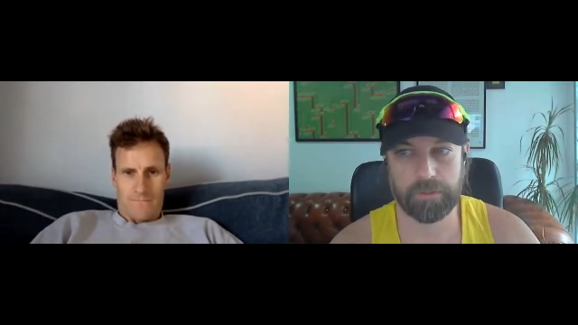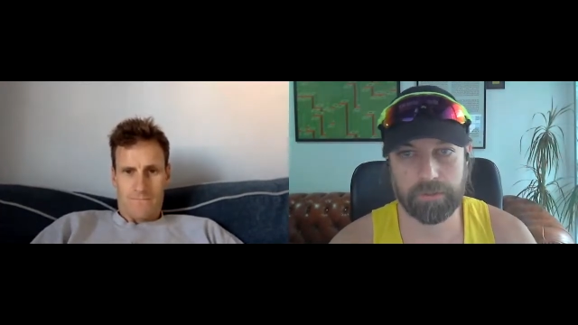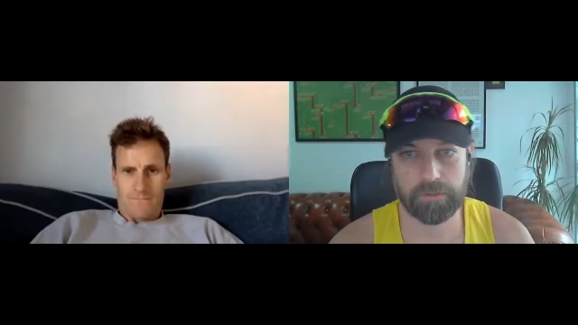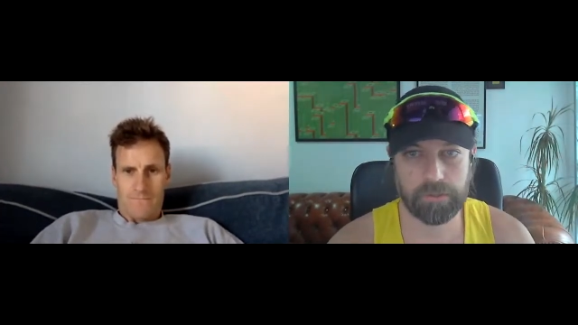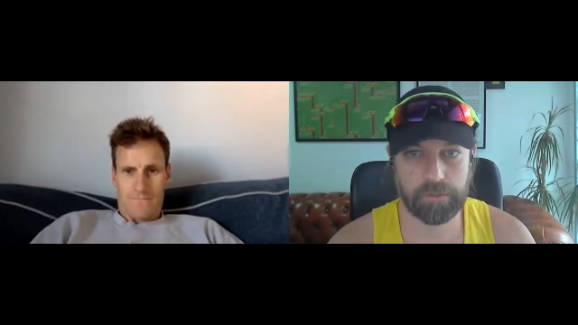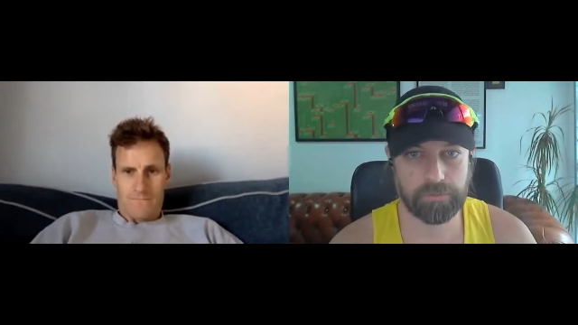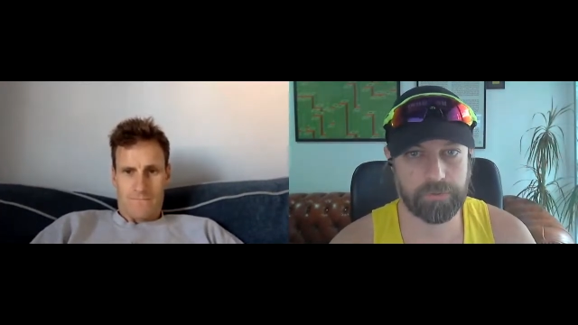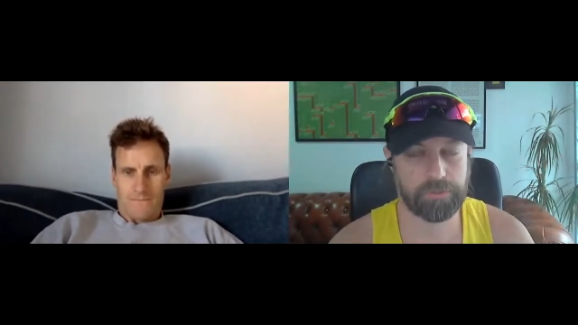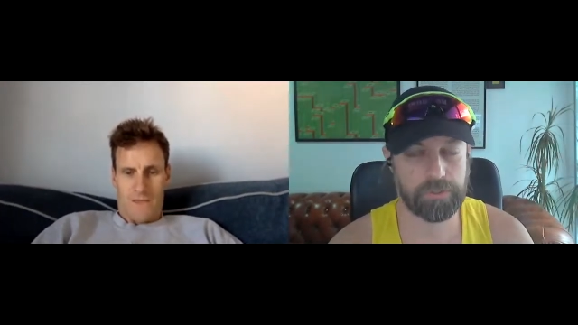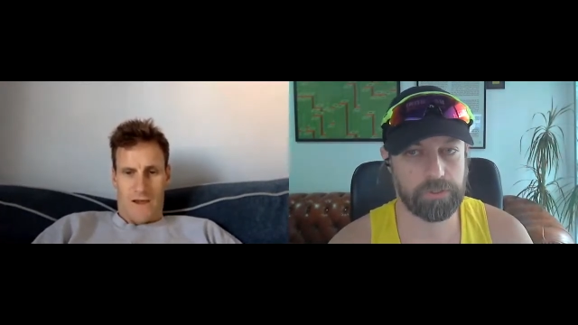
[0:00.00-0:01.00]
Speaker 1: And, you know,
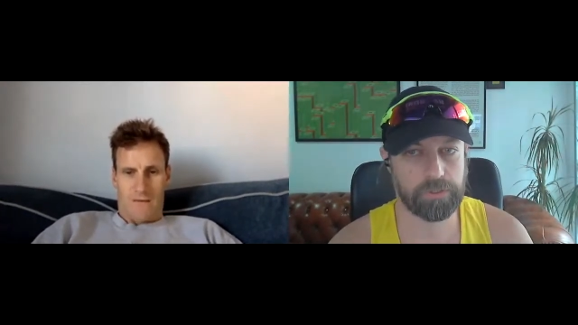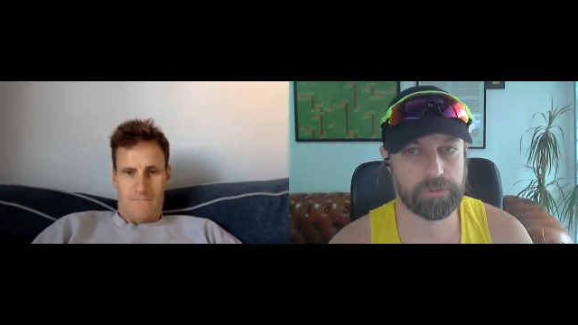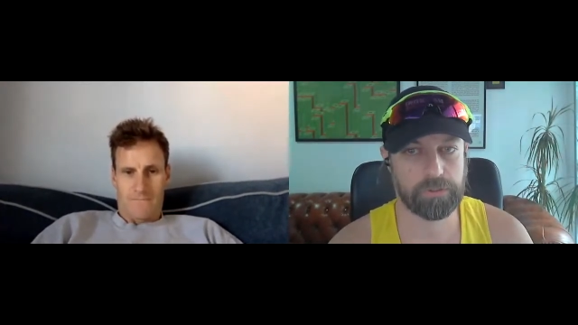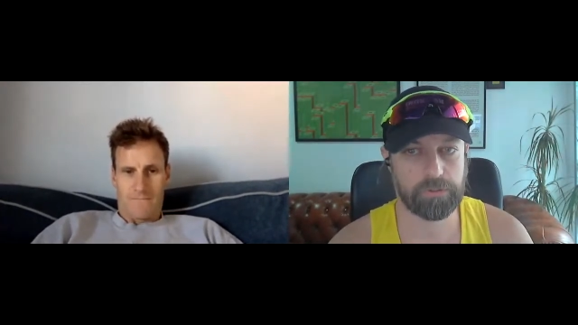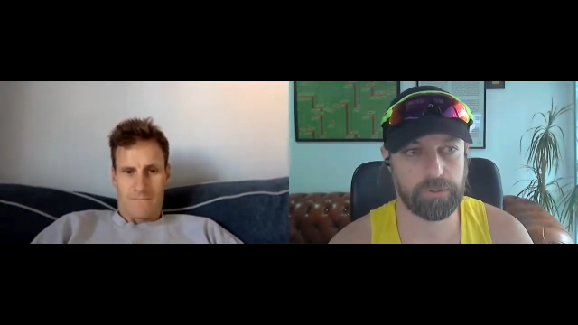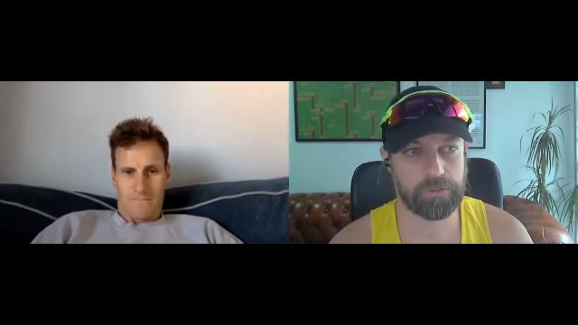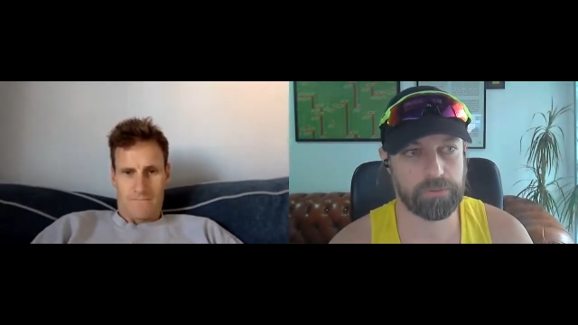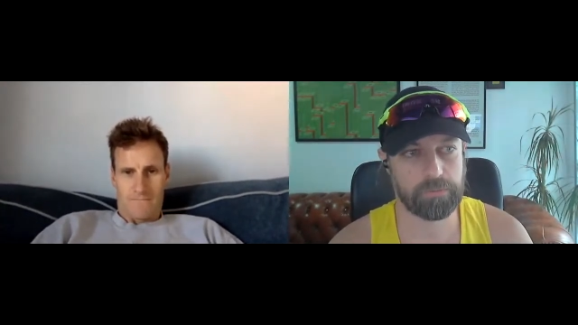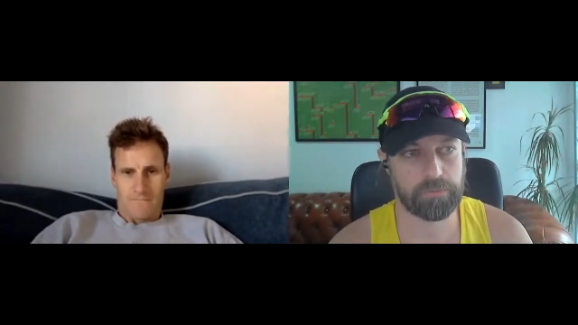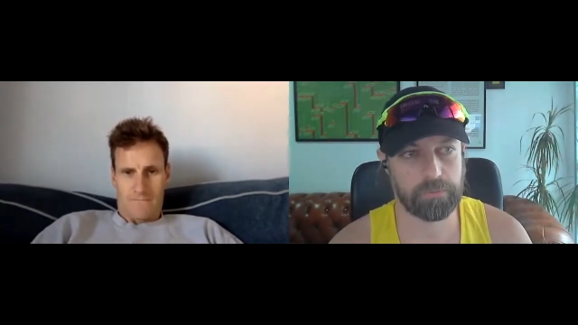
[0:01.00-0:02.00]
15 years ago, he was
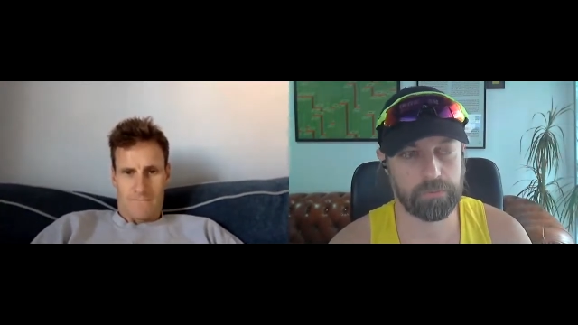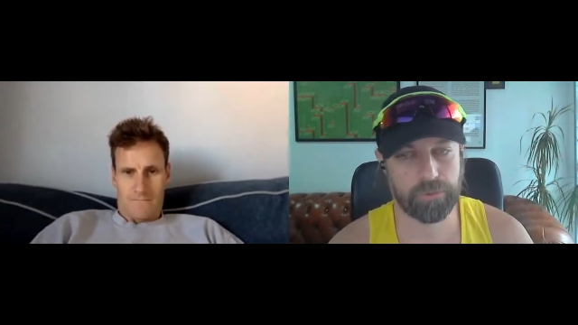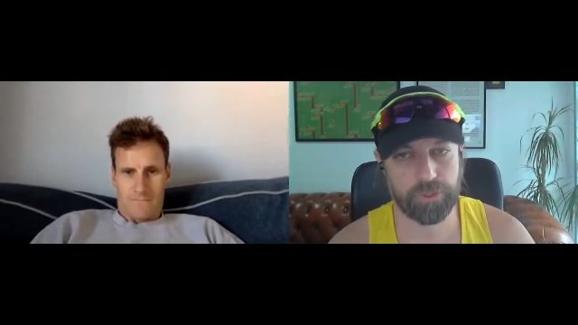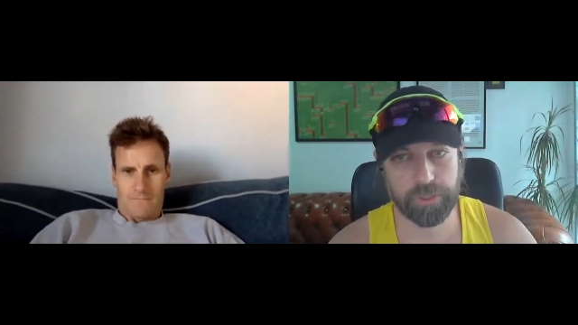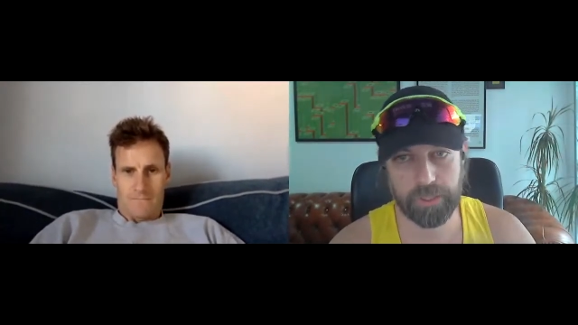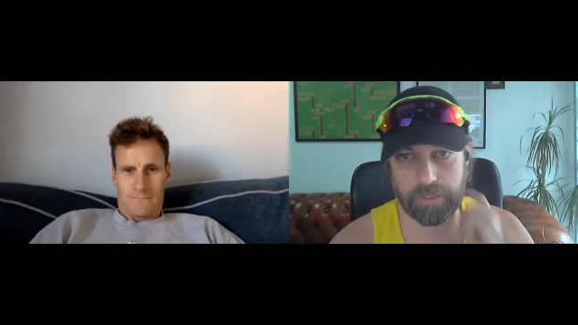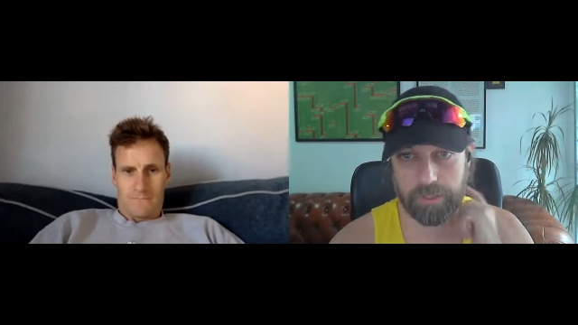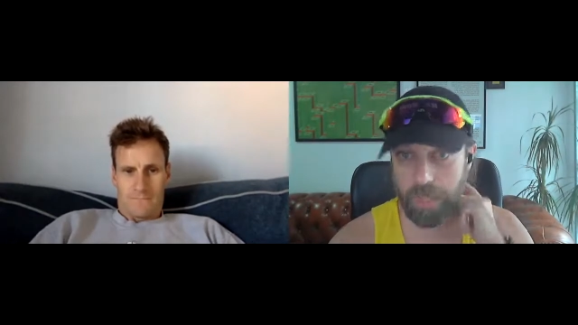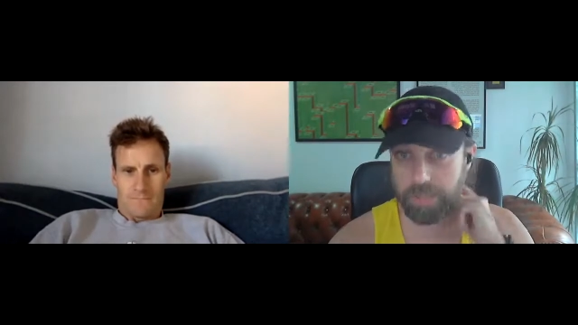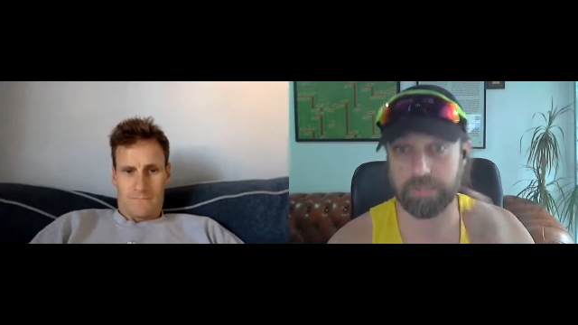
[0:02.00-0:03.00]
the one pushing and
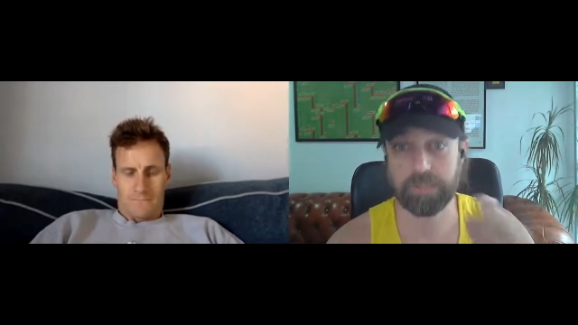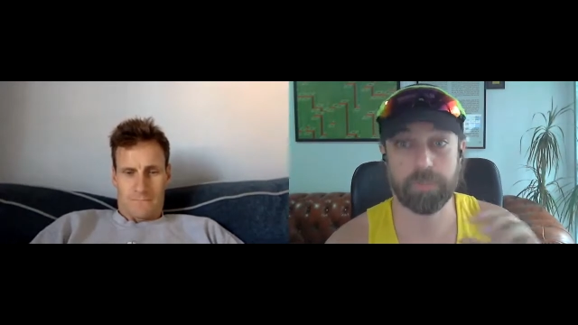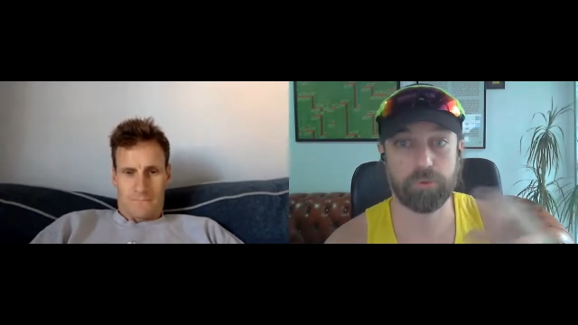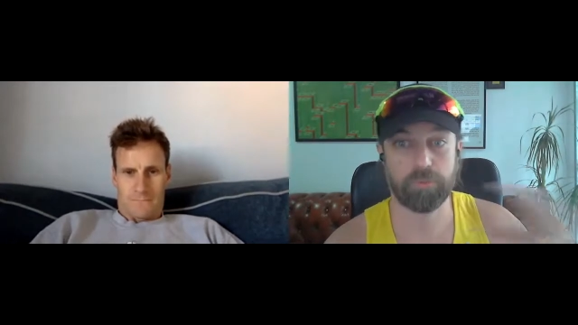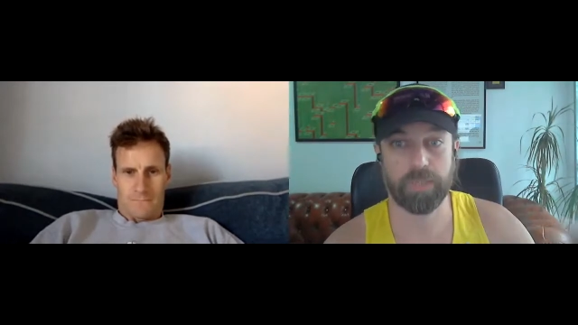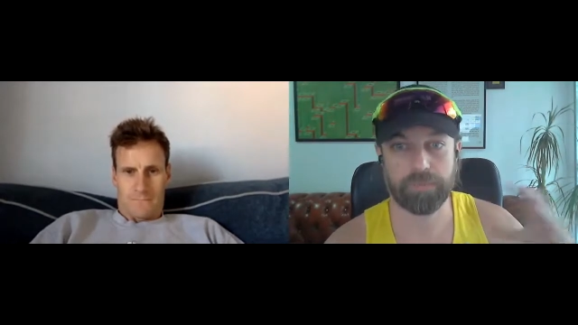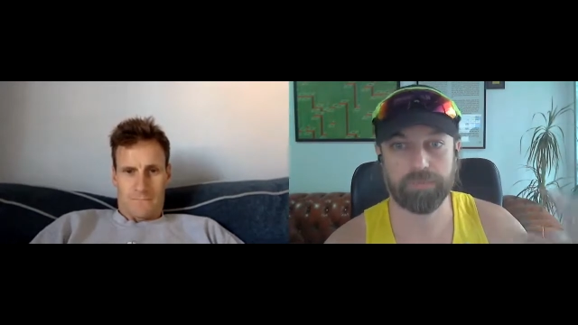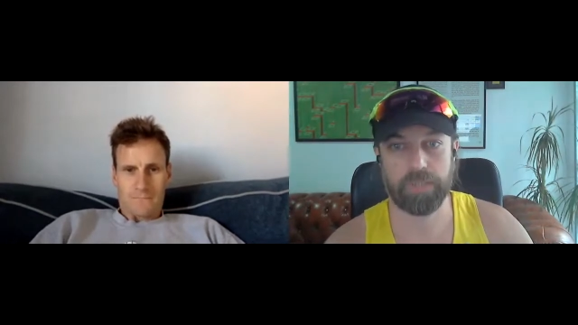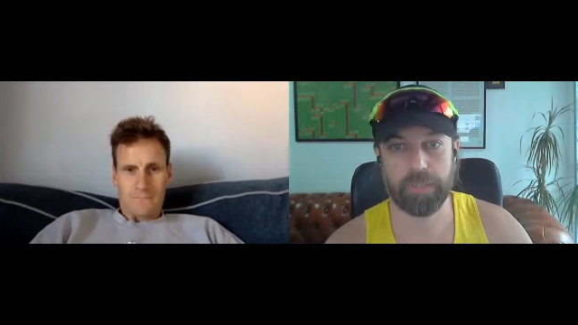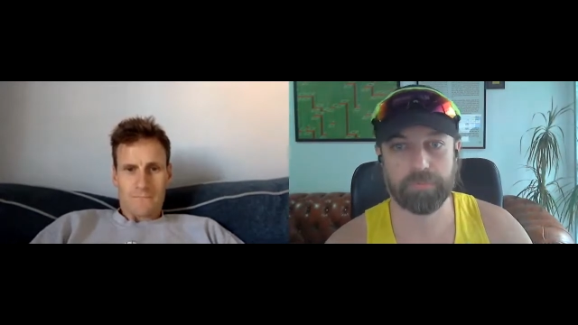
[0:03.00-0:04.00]
asking them to make
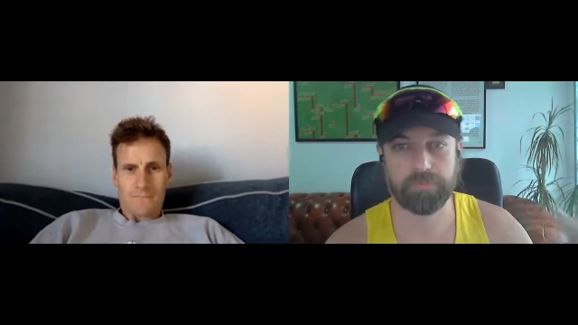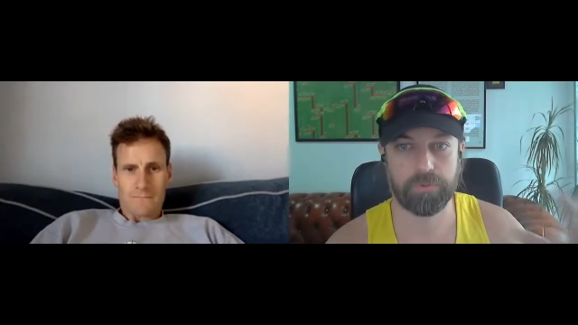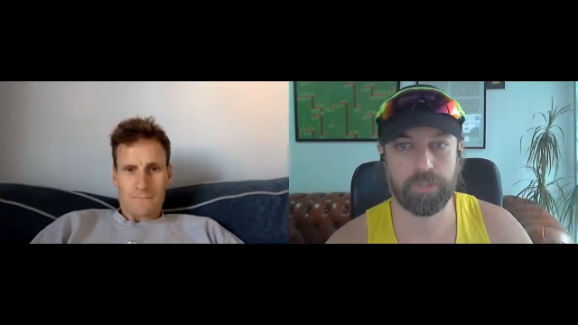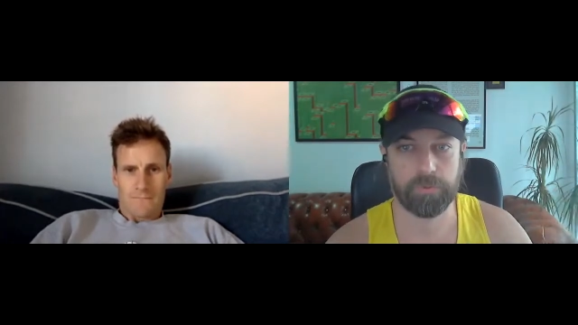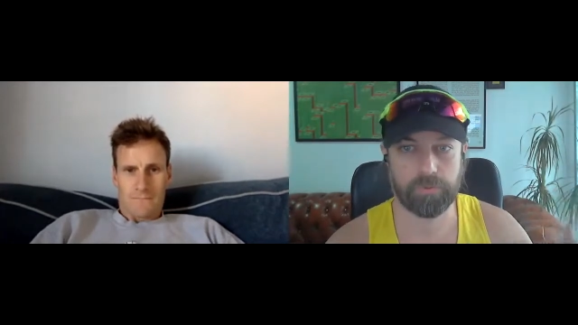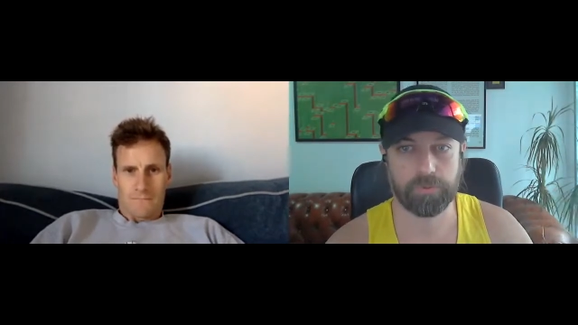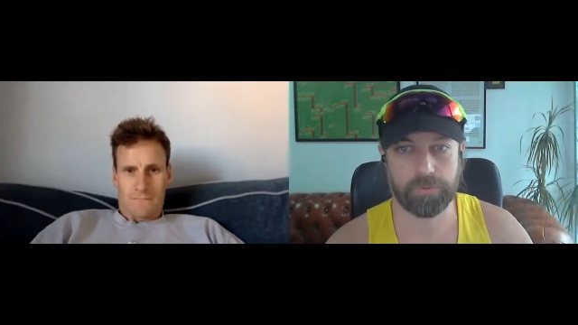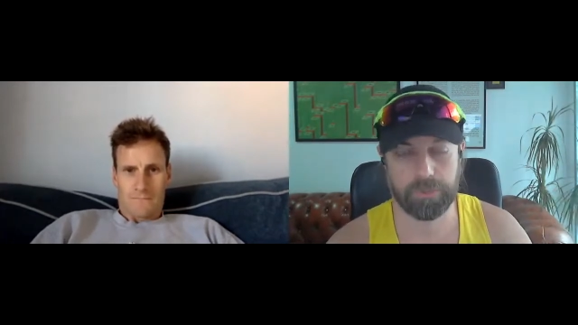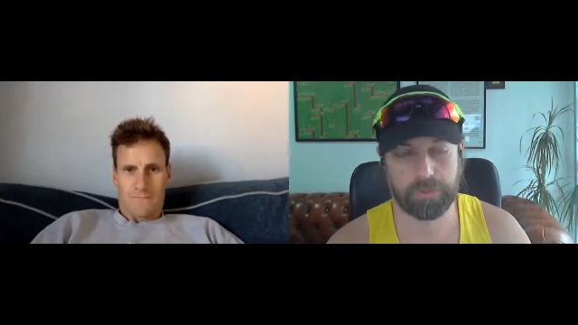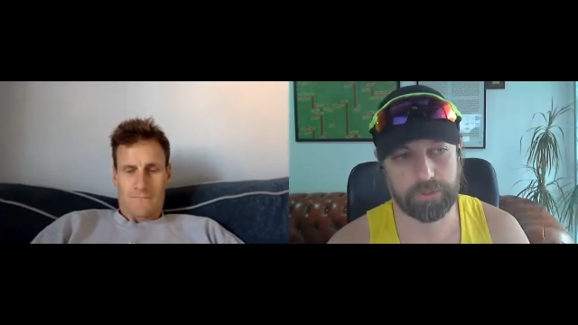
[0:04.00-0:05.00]
frames for him to
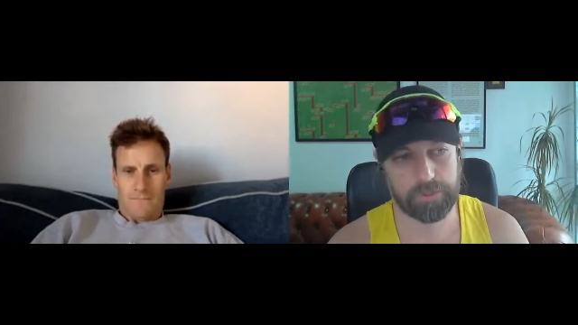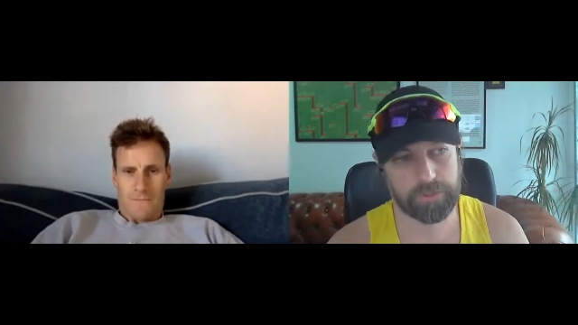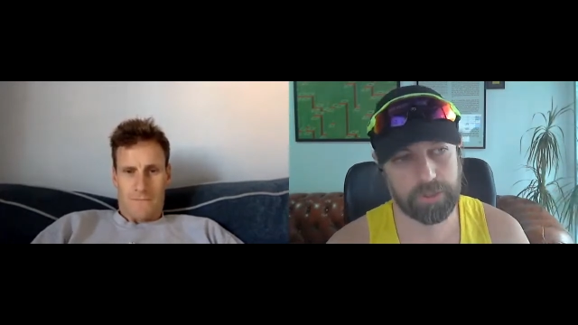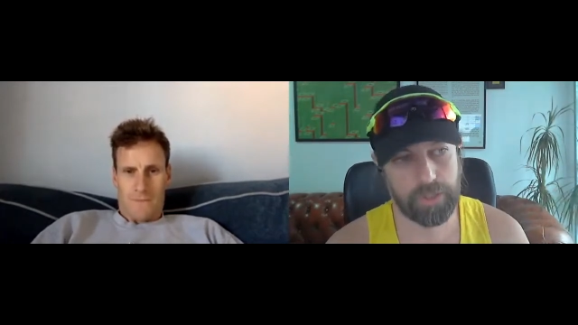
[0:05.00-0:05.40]
research